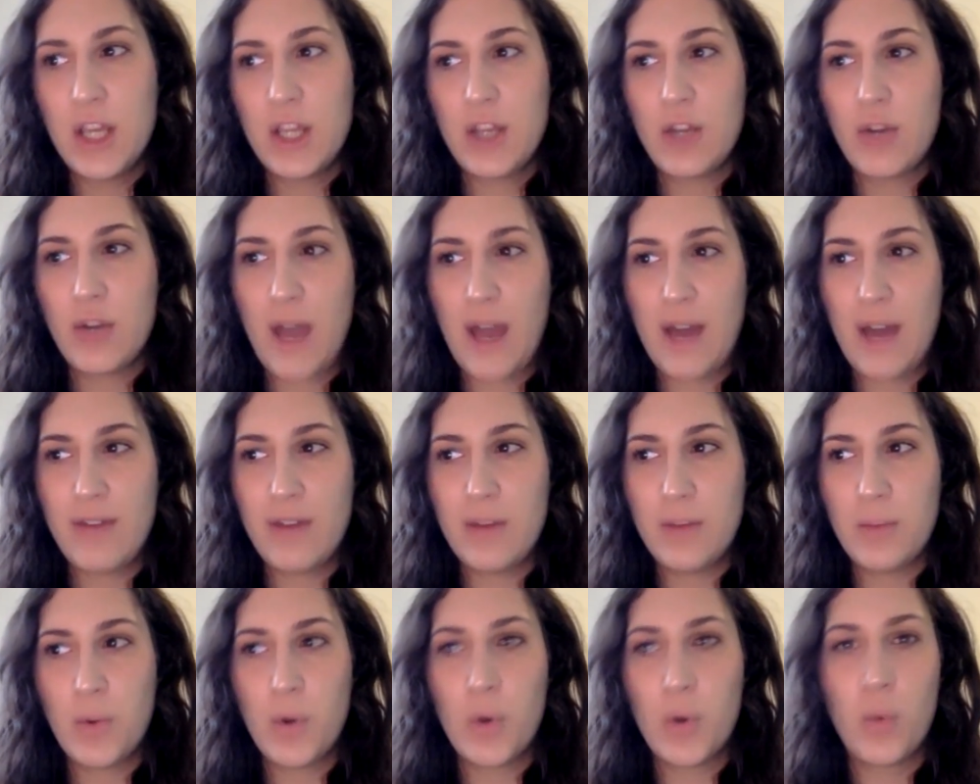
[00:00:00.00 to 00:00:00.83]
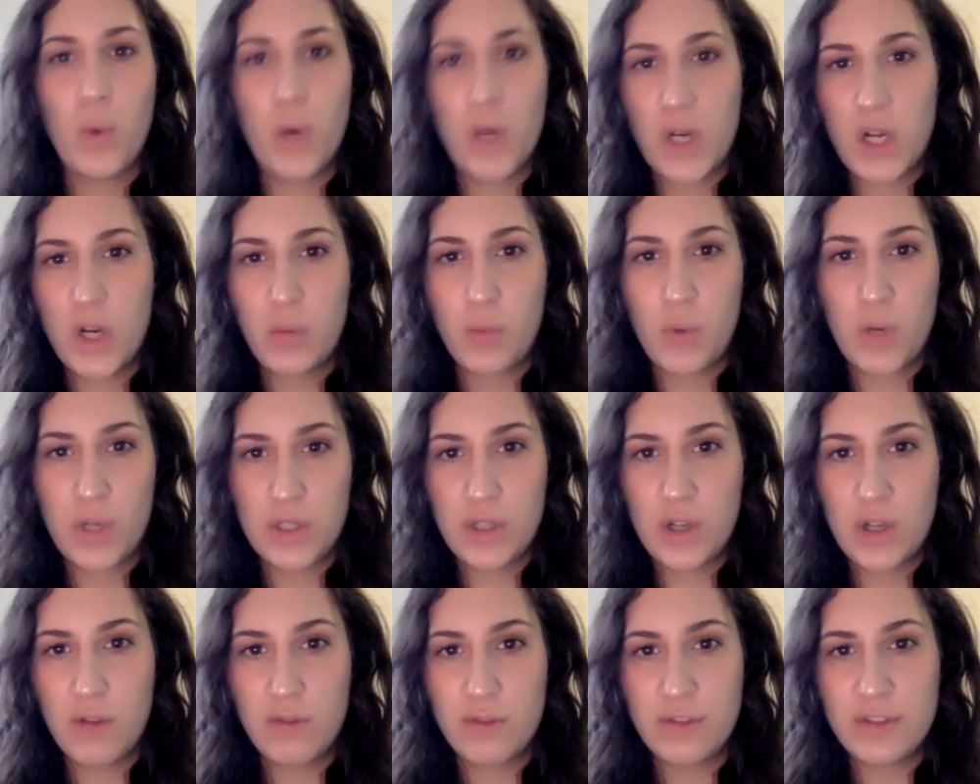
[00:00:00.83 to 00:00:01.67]
you're having more one-on-one
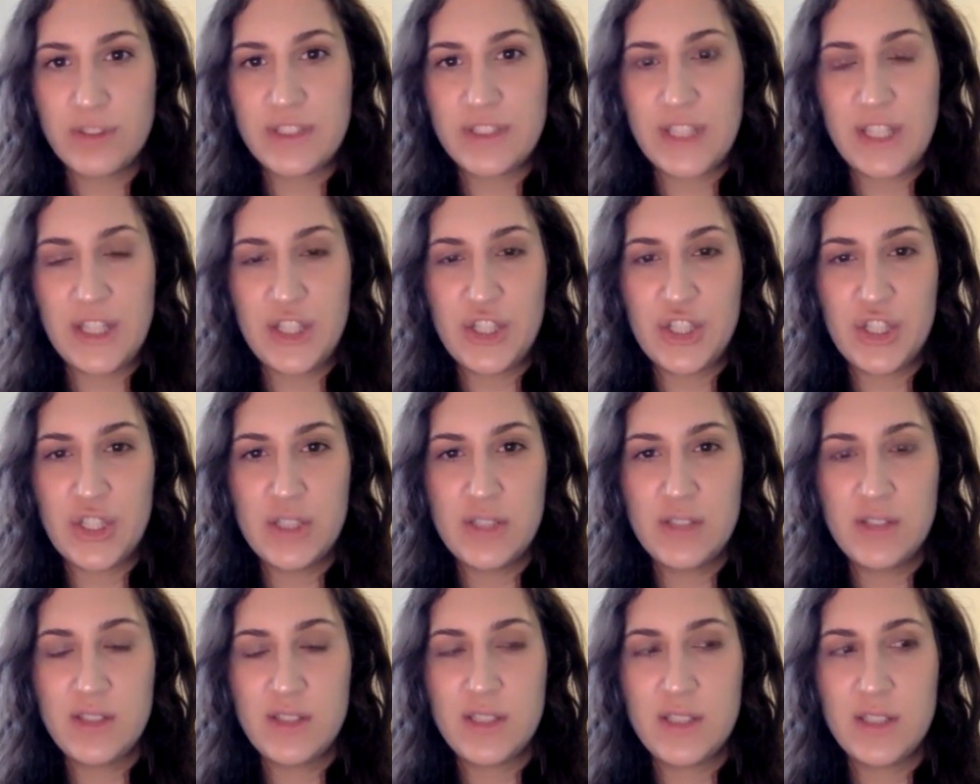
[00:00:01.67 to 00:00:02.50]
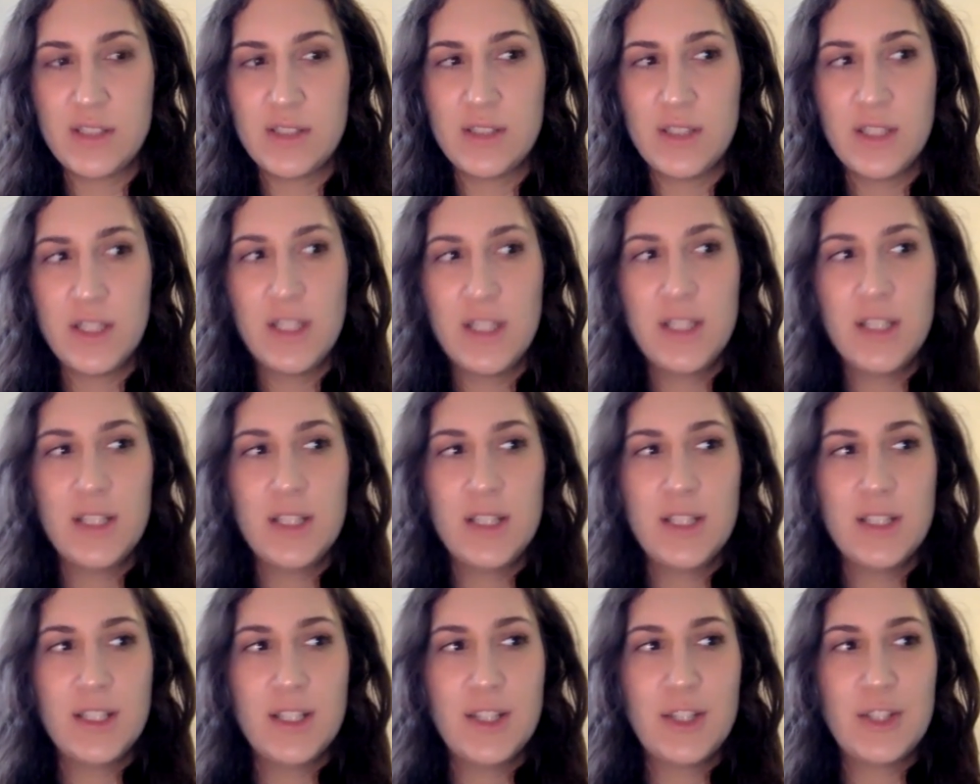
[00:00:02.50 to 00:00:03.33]
conversations, and
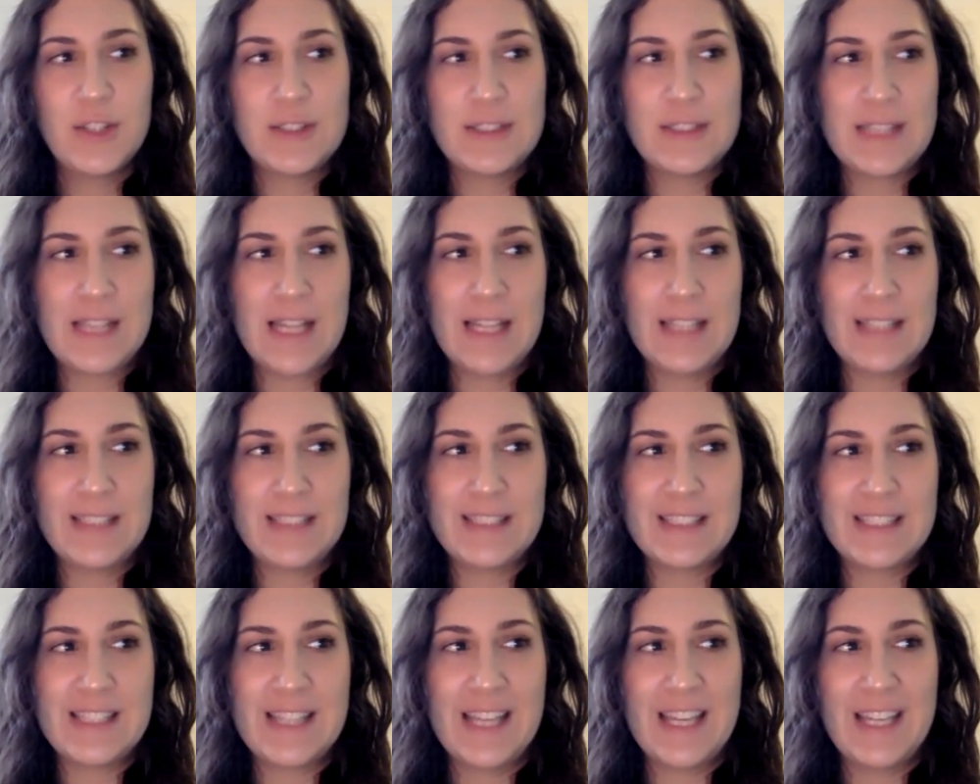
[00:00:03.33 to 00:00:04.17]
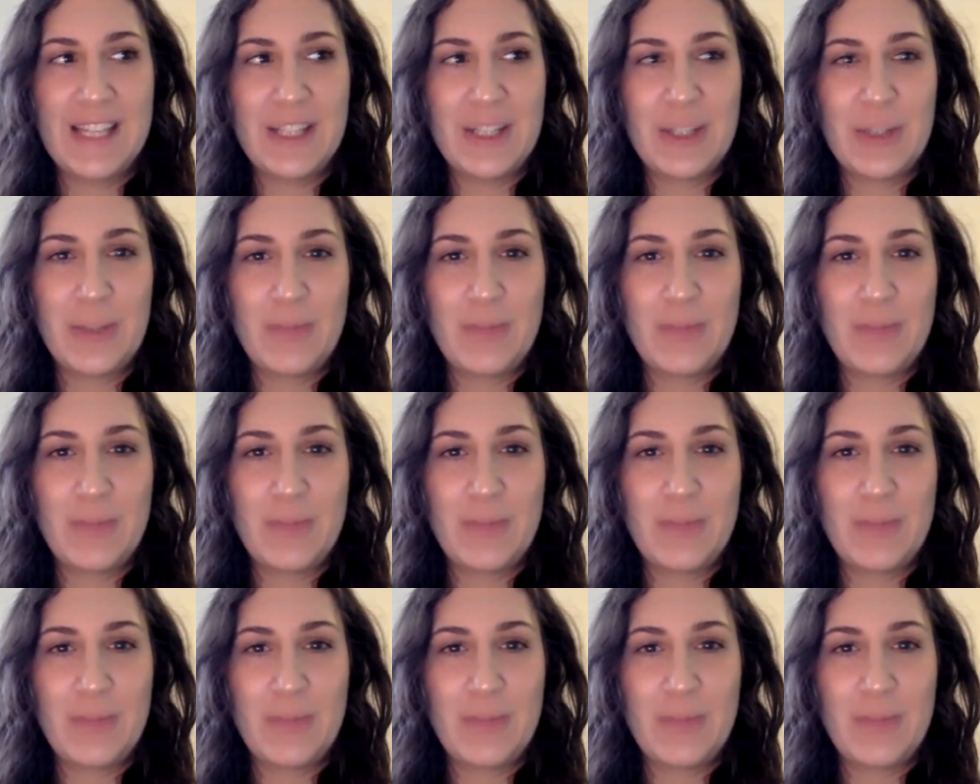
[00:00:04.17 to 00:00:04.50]
there's less like